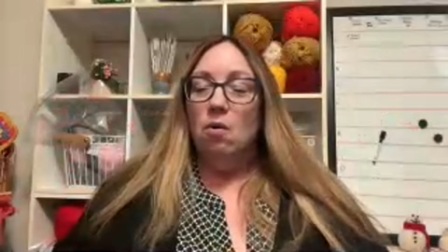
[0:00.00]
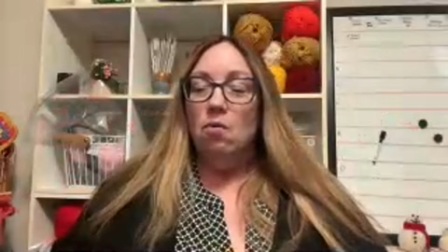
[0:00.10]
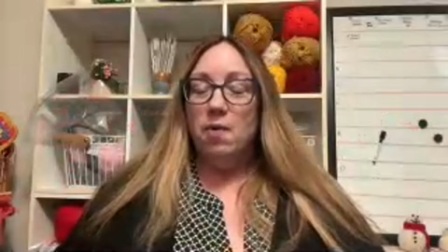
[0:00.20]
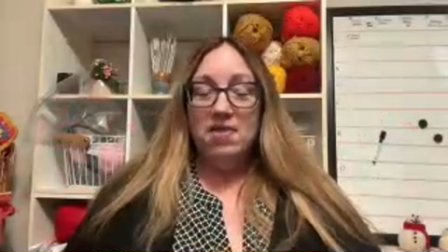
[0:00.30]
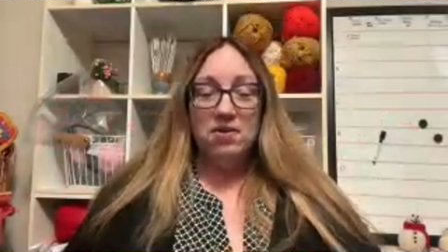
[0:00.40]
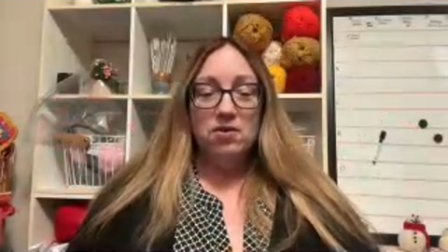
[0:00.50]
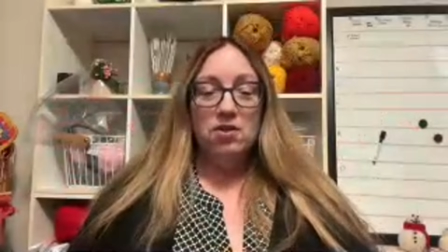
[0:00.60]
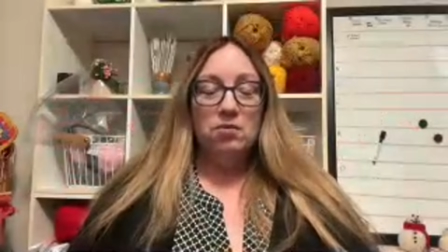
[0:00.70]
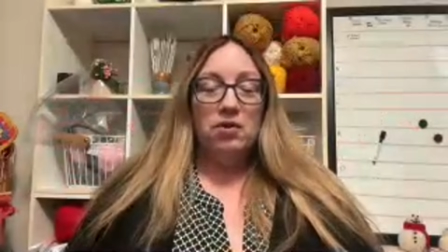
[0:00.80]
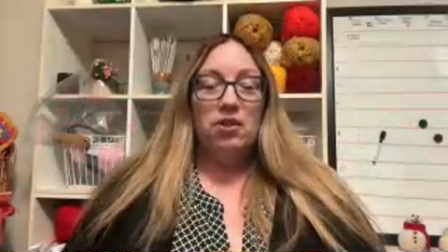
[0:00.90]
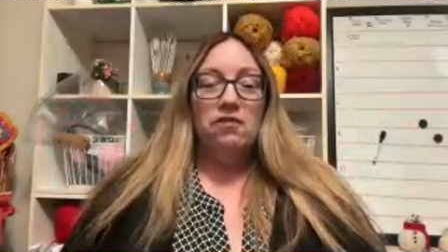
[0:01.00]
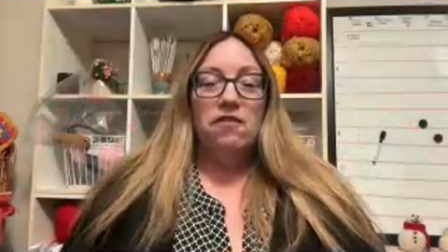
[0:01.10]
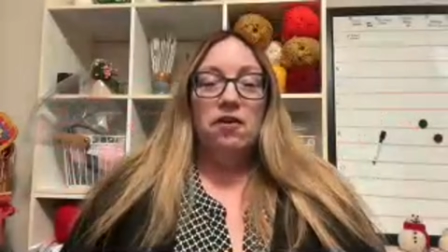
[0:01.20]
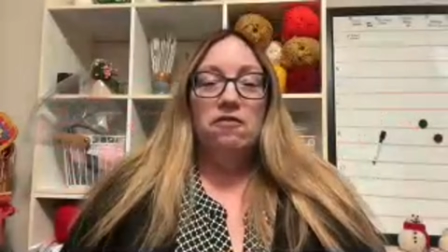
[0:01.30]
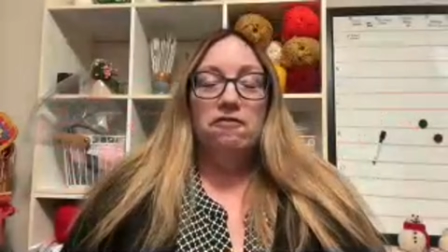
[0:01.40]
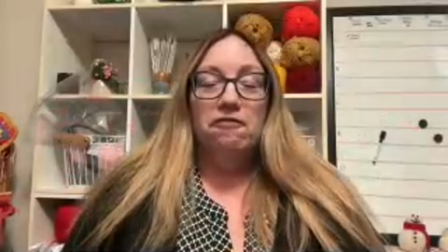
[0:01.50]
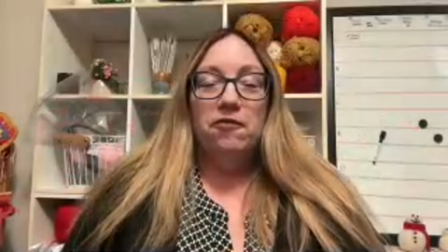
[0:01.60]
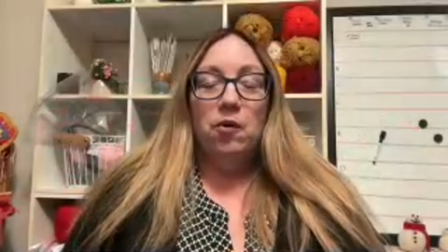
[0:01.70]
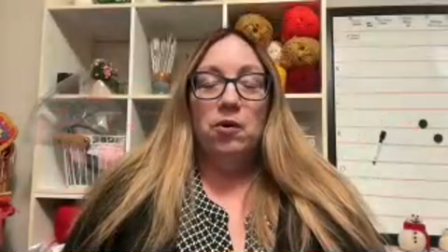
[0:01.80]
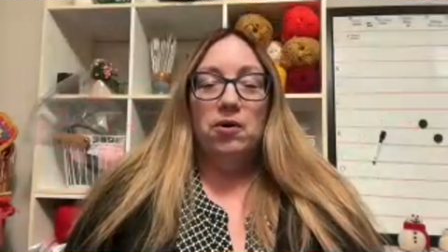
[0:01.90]
whether you were going to vote
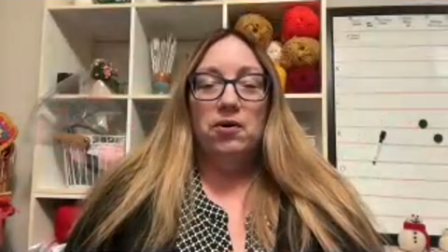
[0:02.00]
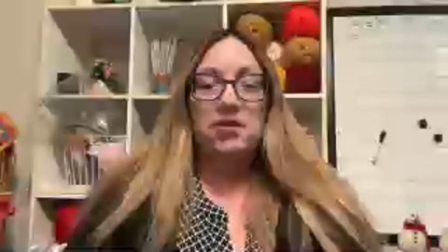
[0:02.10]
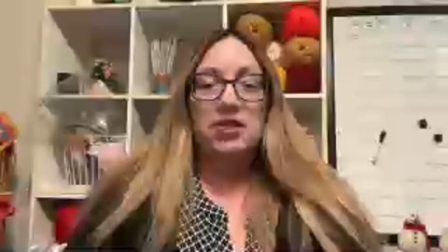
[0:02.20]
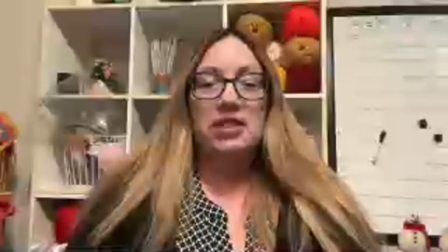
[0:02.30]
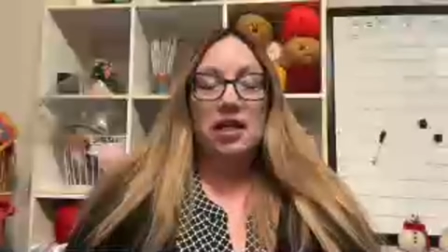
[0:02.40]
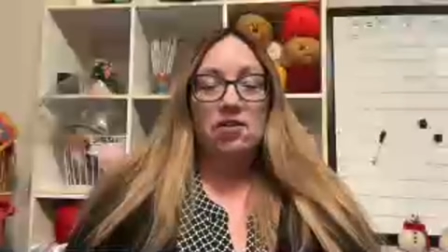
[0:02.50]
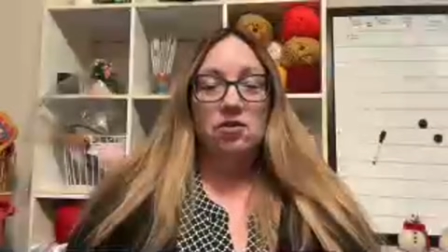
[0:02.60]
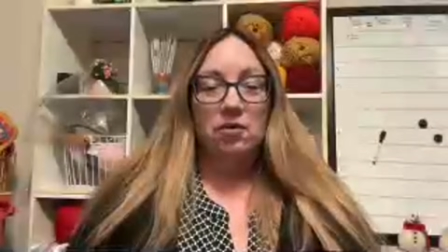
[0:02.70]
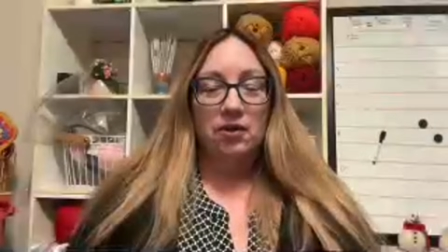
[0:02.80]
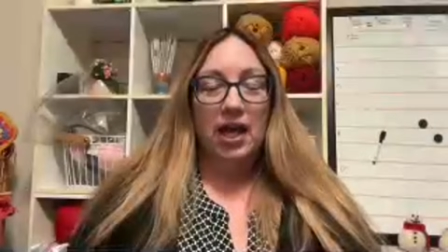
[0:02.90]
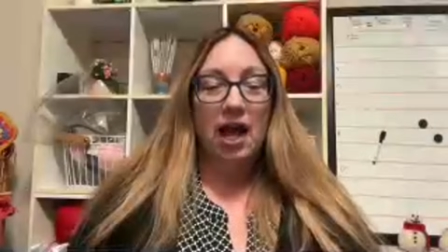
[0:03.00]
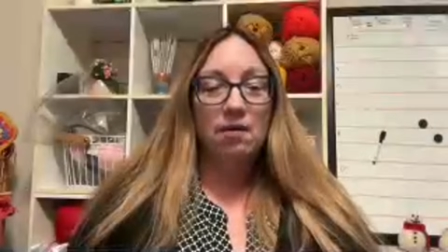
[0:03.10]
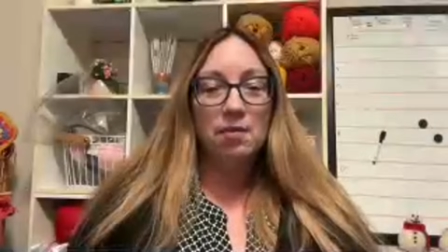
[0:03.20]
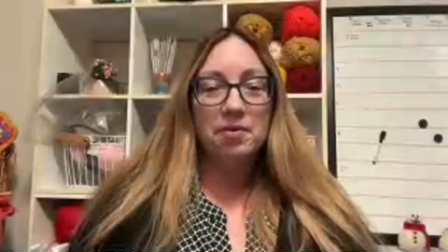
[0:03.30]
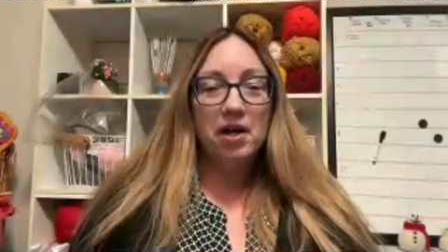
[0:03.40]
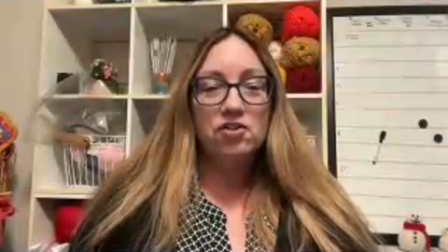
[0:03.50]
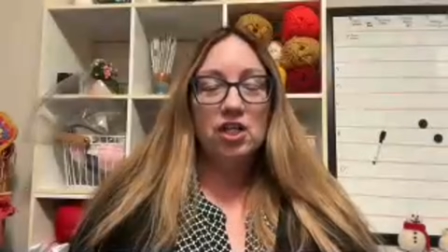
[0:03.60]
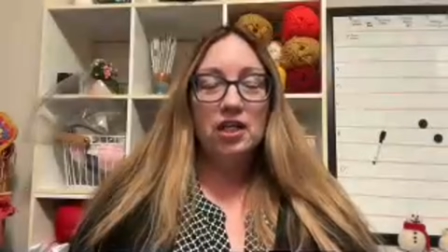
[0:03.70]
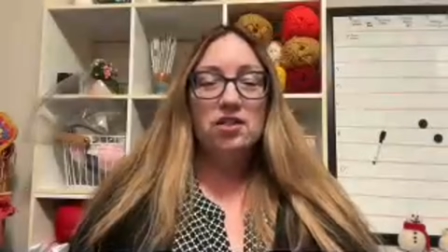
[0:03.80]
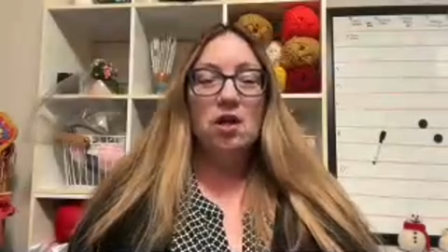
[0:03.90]
for the design your own cowl
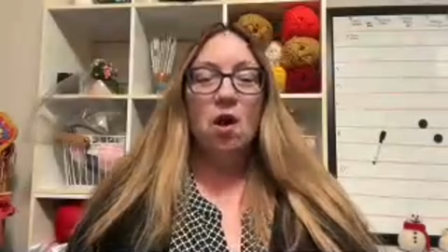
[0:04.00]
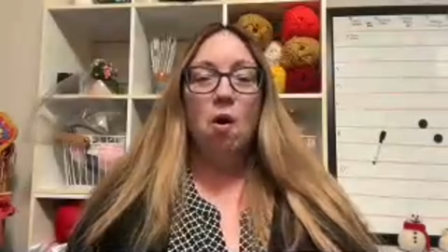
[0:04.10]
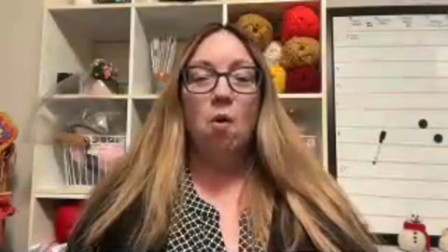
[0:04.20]
project